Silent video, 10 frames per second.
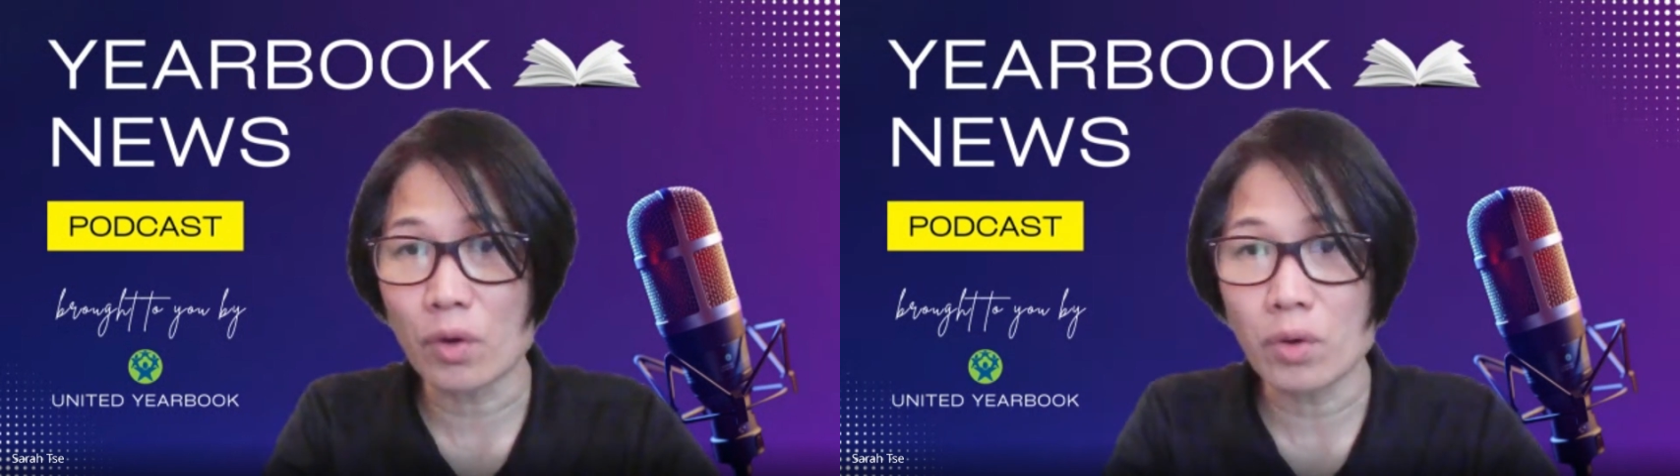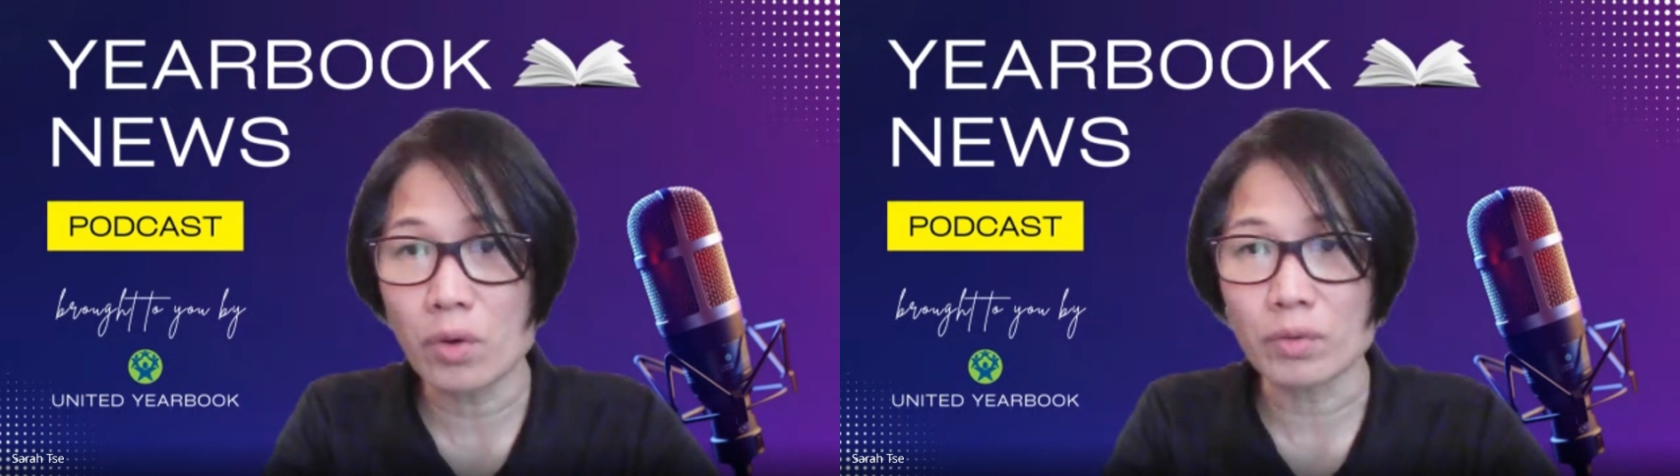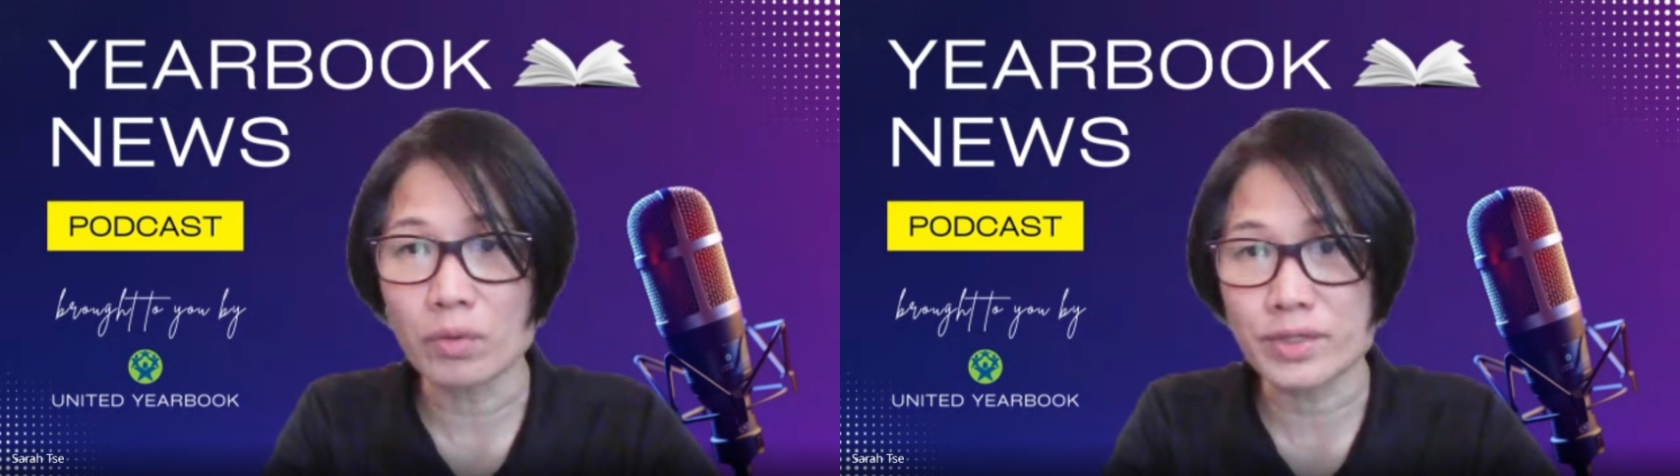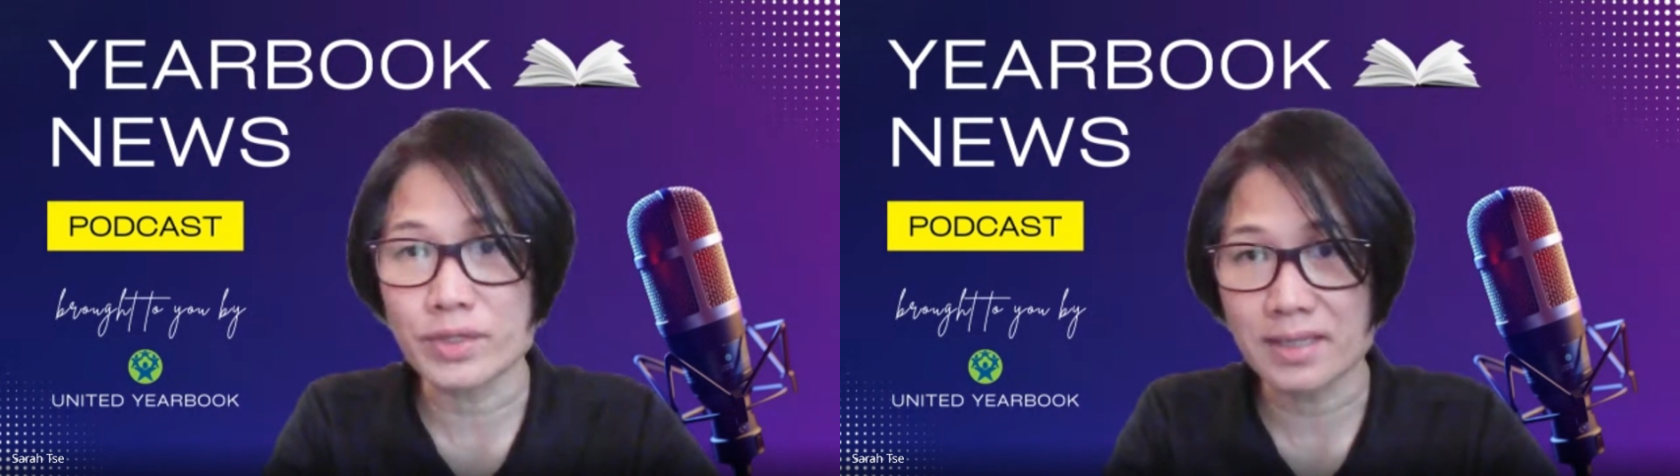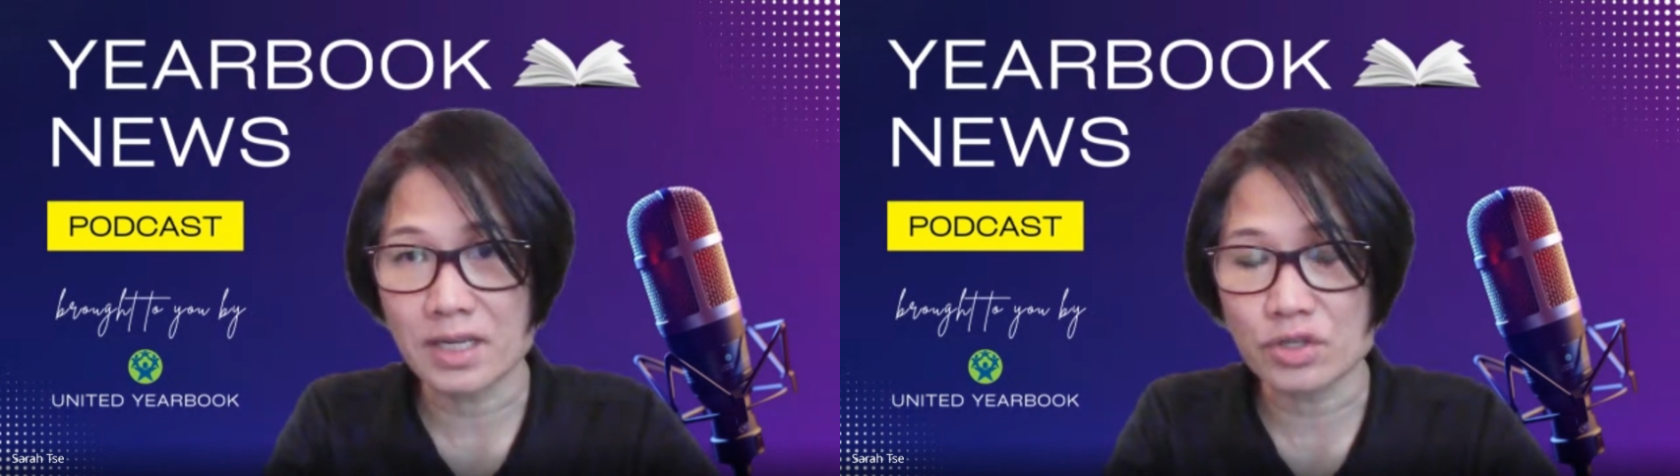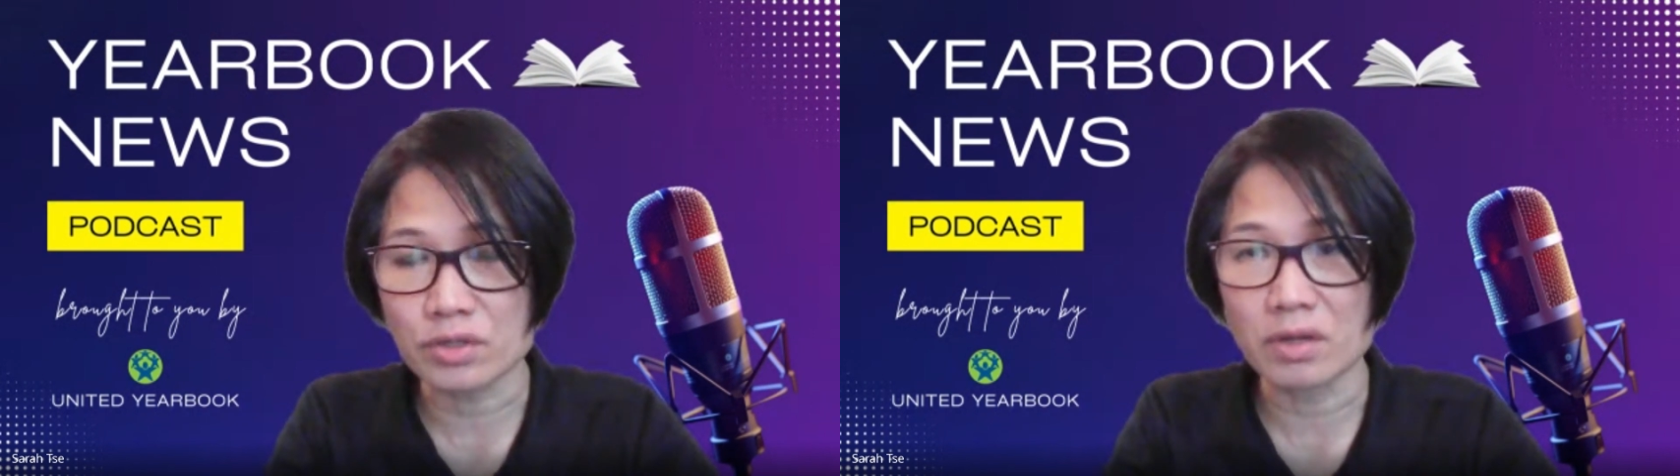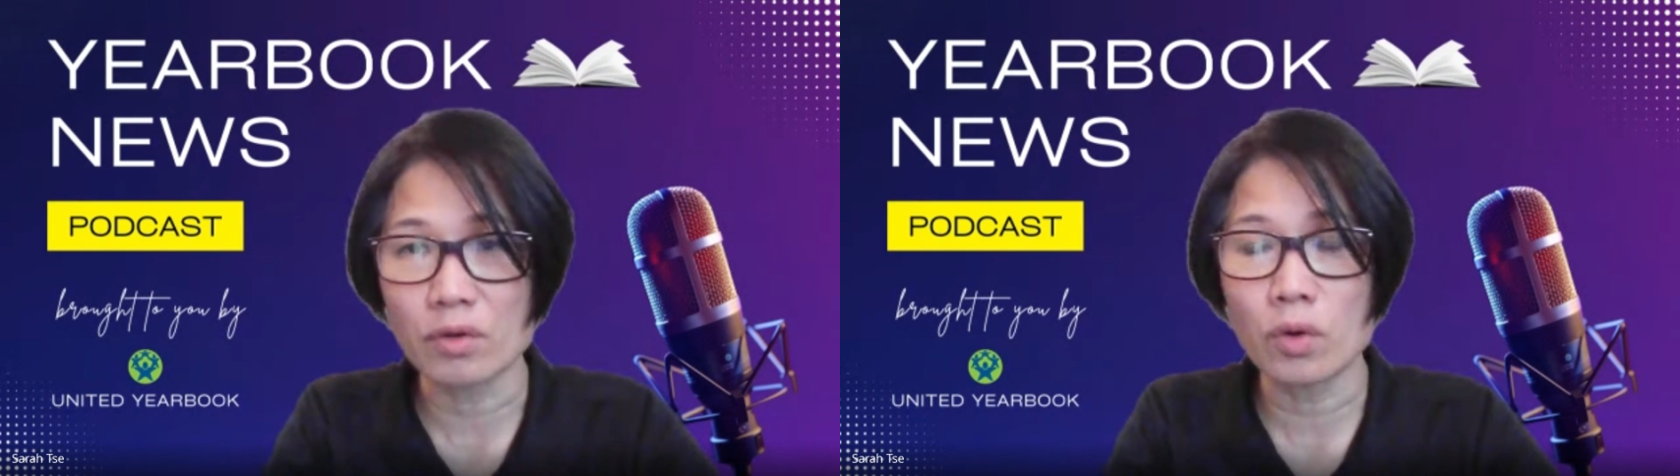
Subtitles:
own presentation,